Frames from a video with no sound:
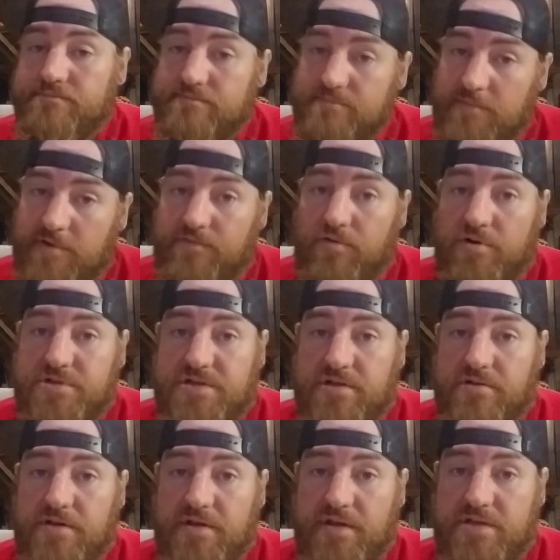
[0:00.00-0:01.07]

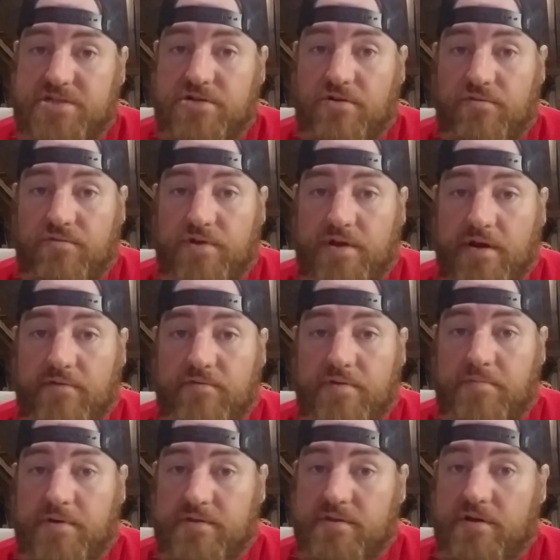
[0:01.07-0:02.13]
unfortunately addiction over recovery
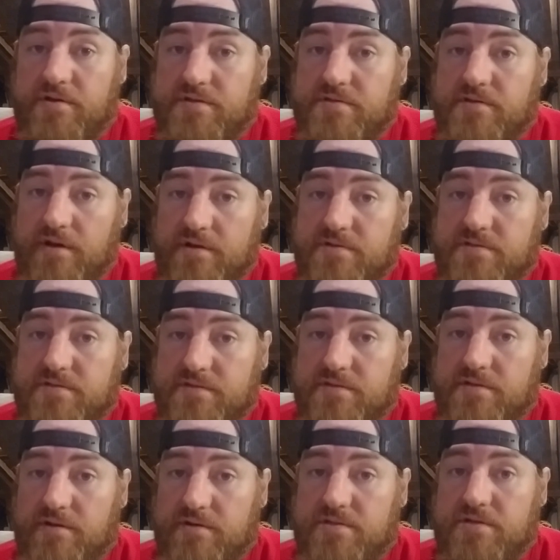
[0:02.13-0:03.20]
but there's there's
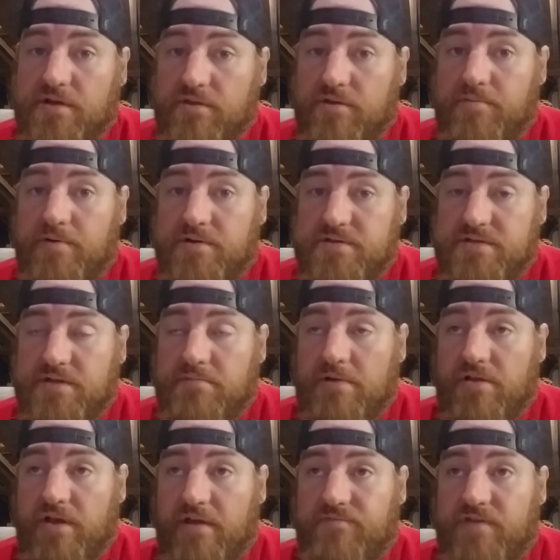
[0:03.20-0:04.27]
there's another person in my
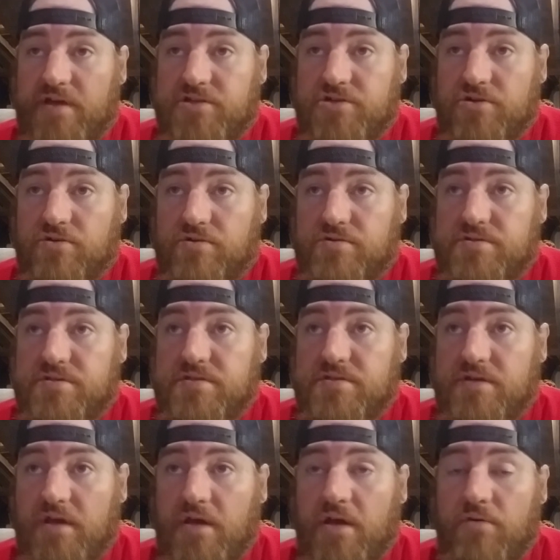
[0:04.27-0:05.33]
life that chose
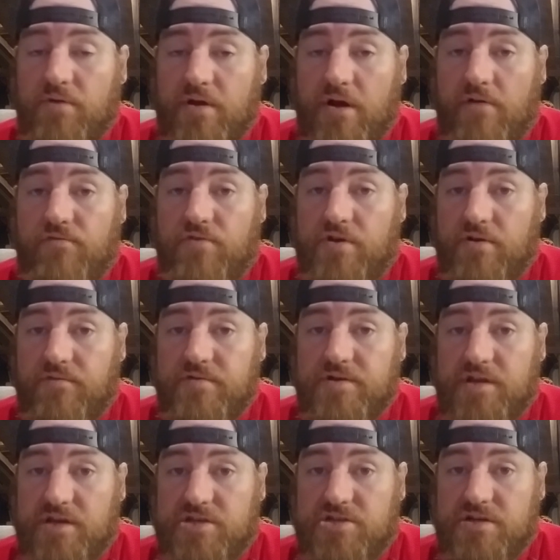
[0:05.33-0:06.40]
recovery over
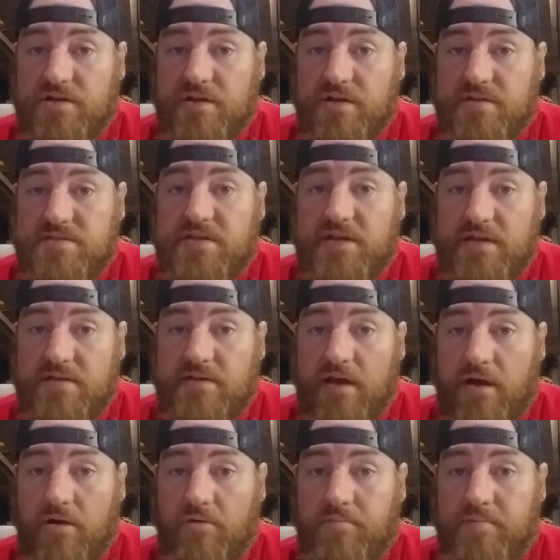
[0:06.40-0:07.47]
addiction and is getting the
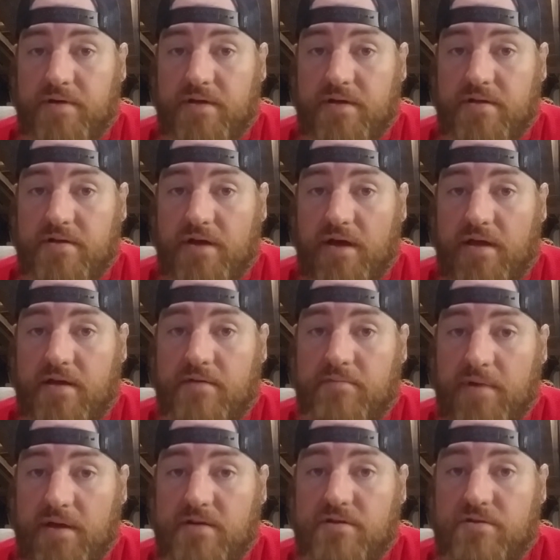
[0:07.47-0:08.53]
help and i
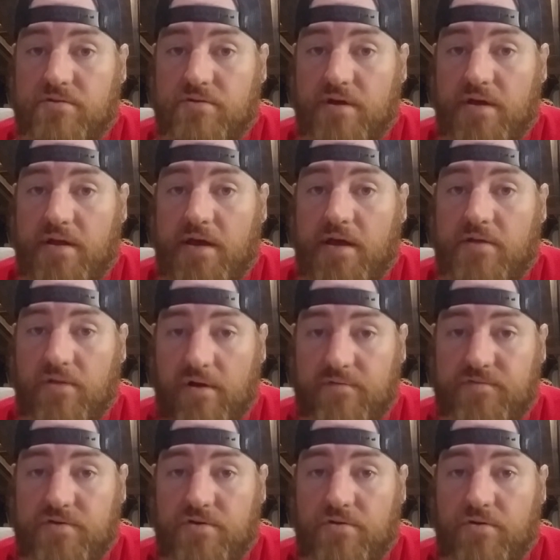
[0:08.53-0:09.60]
commend you and i
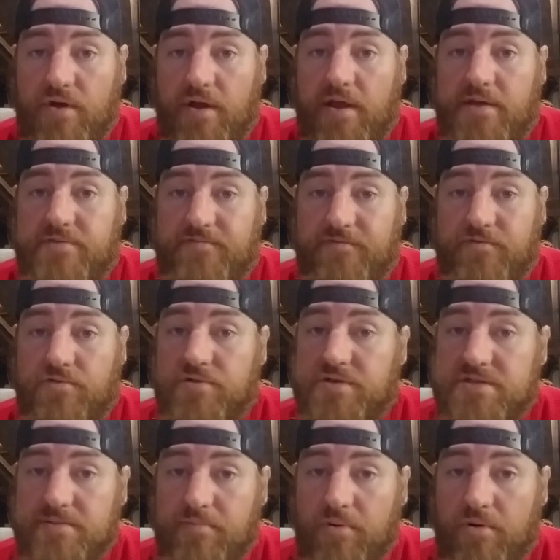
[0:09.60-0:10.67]
love you and i fully
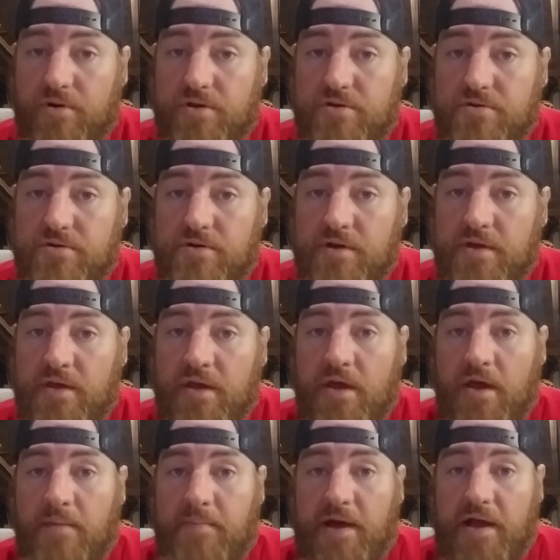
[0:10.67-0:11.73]
support you
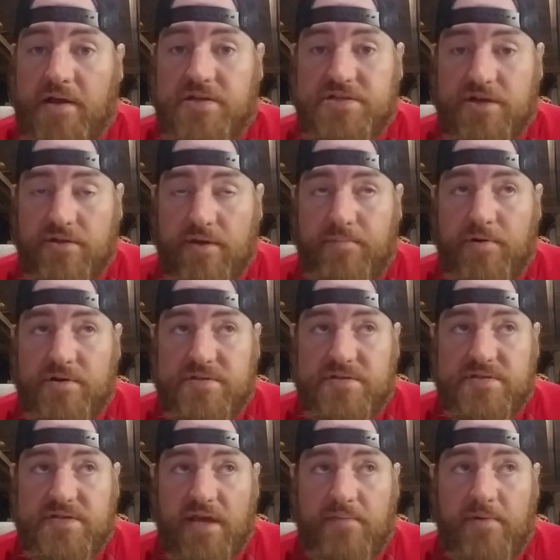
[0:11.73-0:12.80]
i'm not going to share that
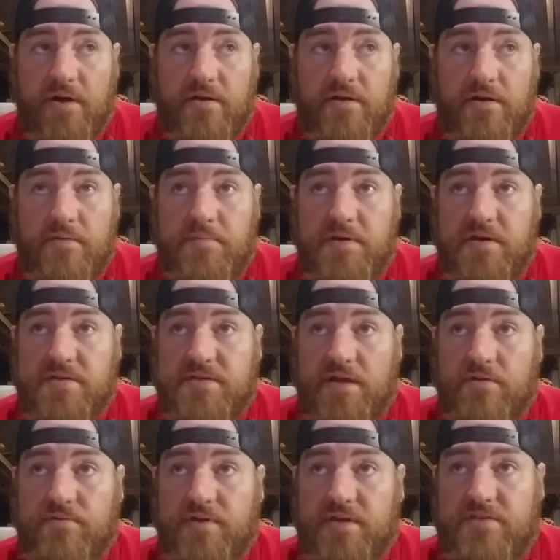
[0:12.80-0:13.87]
person's name on here because i
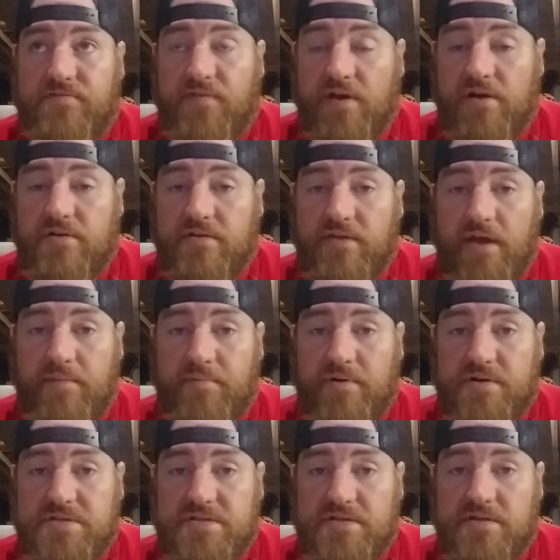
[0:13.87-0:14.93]
don't think it's fair to that
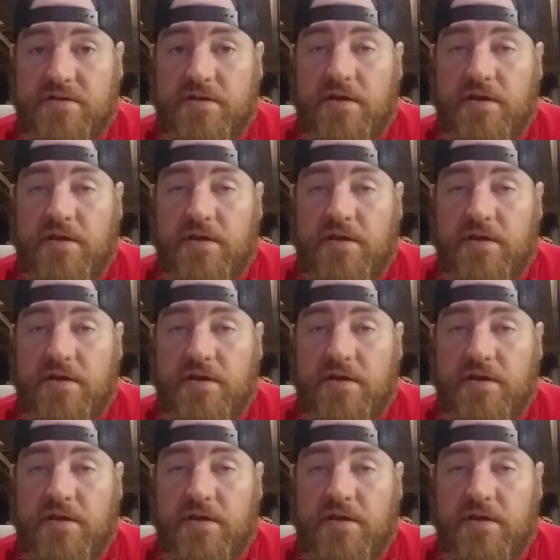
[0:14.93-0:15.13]
person